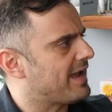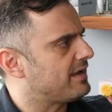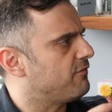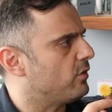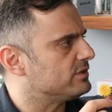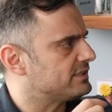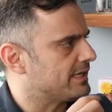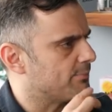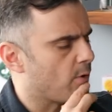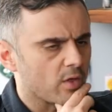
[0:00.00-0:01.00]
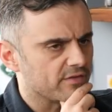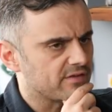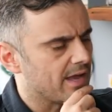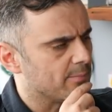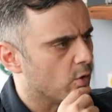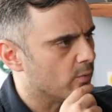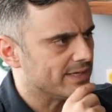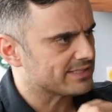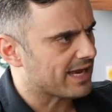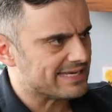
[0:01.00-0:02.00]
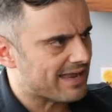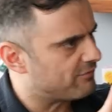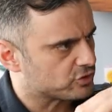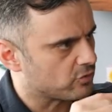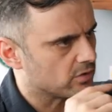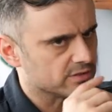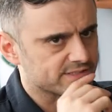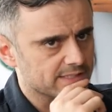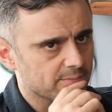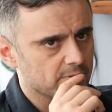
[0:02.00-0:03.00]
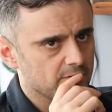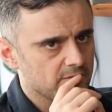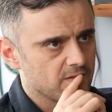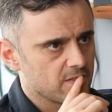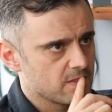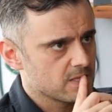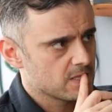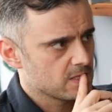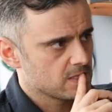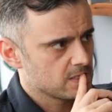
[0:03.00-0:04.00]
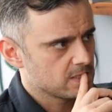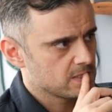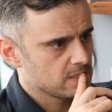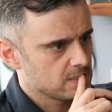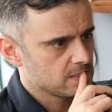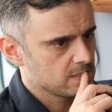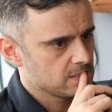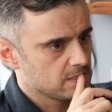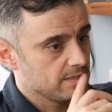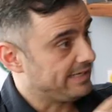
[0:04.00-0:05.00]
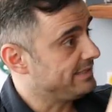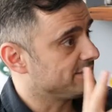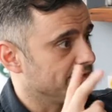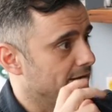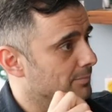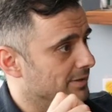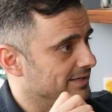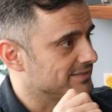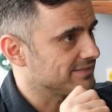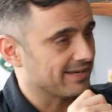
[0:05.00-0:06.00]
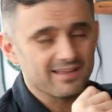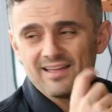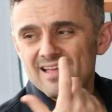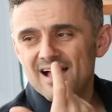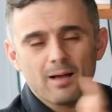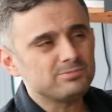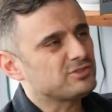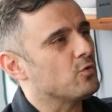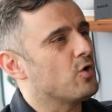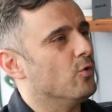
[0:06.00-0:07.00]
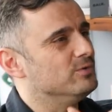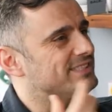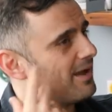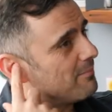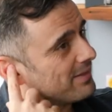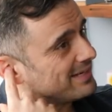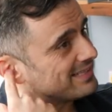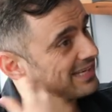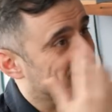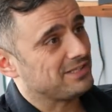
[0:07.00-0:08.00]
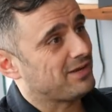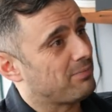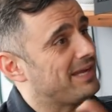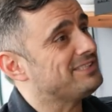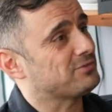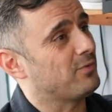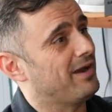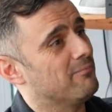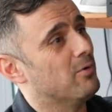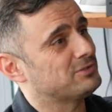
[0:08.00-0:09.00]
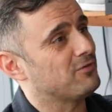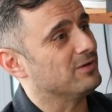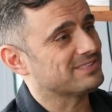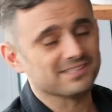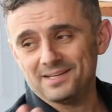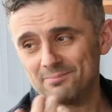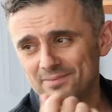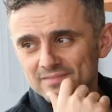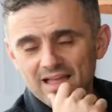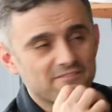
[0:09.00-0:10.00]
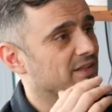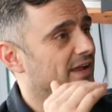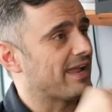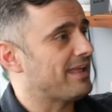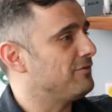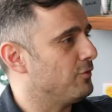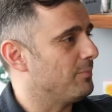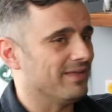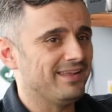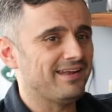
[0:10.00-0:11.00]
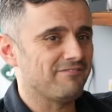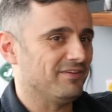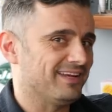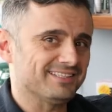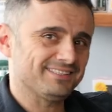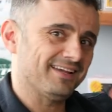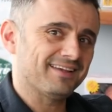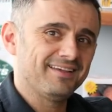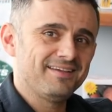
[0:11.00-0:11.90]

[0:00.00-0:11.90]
I can fall asleep all the time, always. I never struggle to sleep. Even on planes? Easily on planes. Like, I'm so cozy on planes. Actually, planes is where I most fall asleep. I feel like I get into a plane and I feel like it's like